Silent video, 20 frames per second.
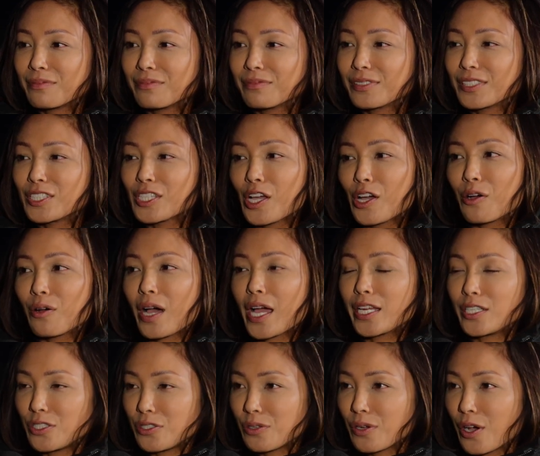So I
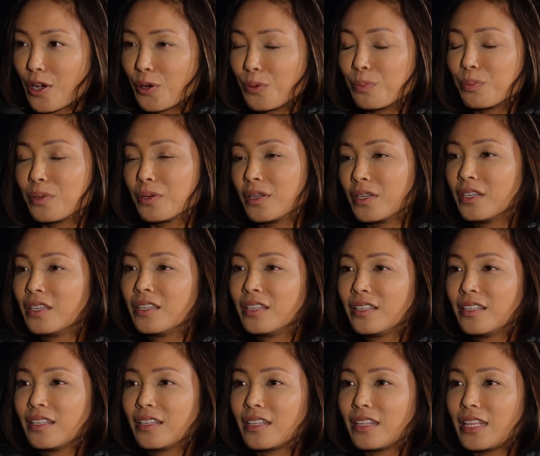do hope
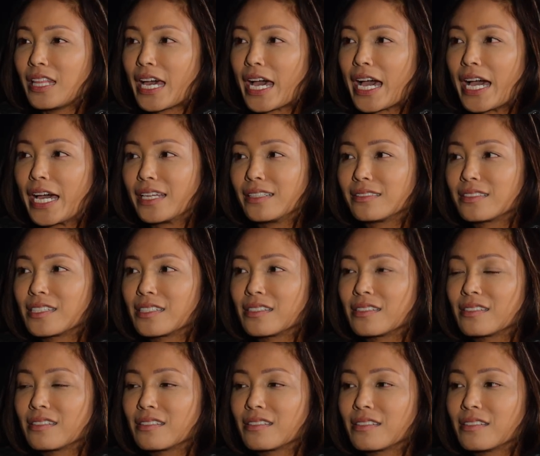that,
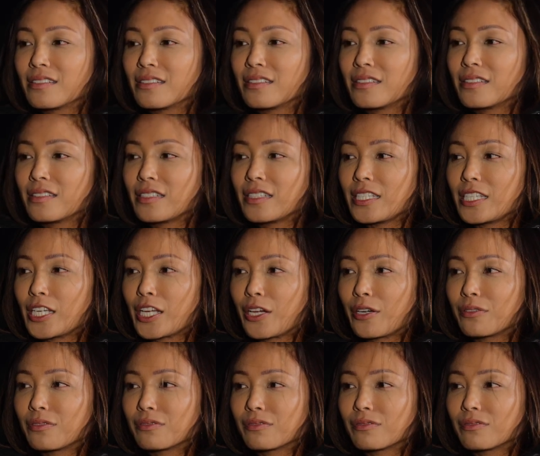you
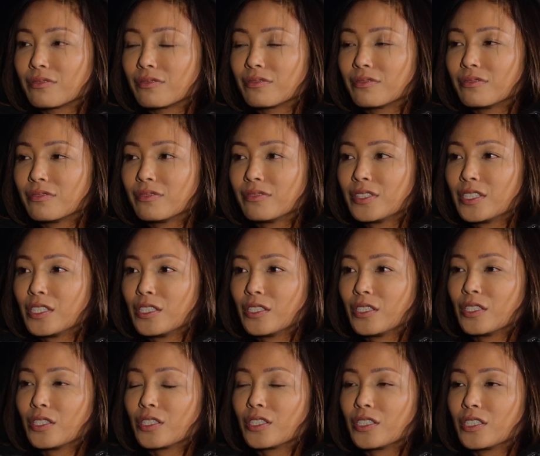know,
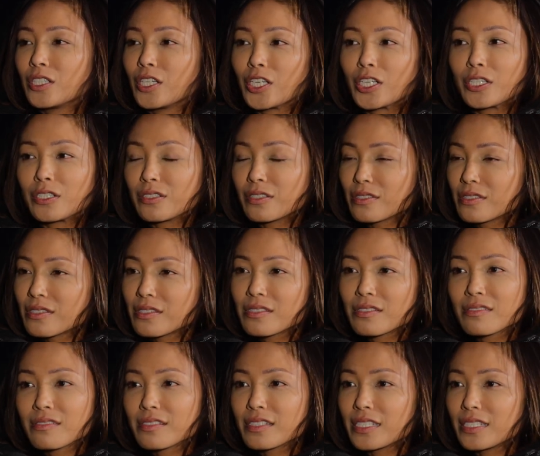girls
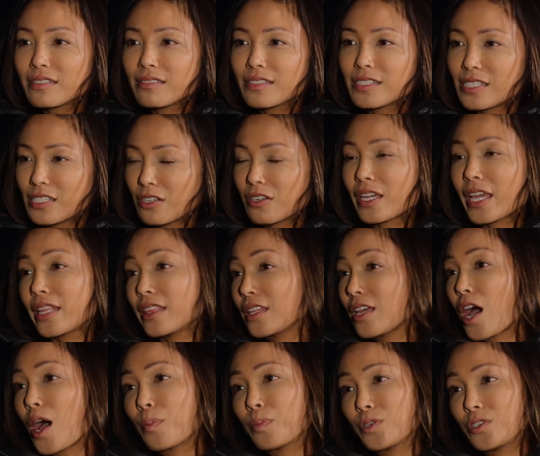still get
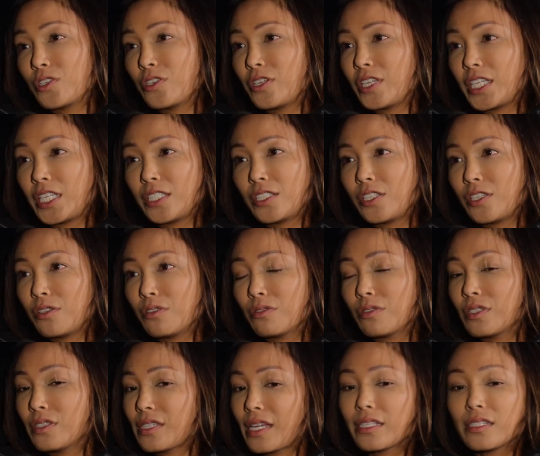the opportunity to,
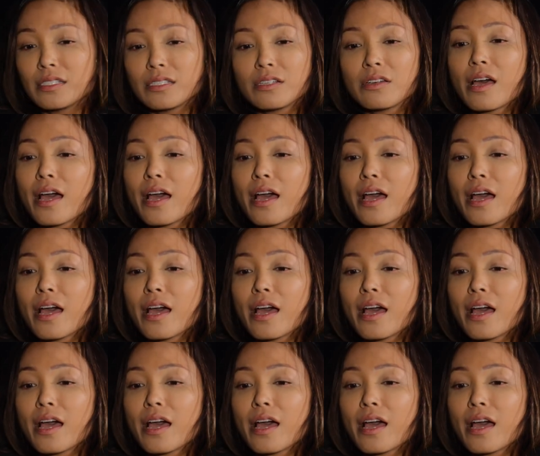because I still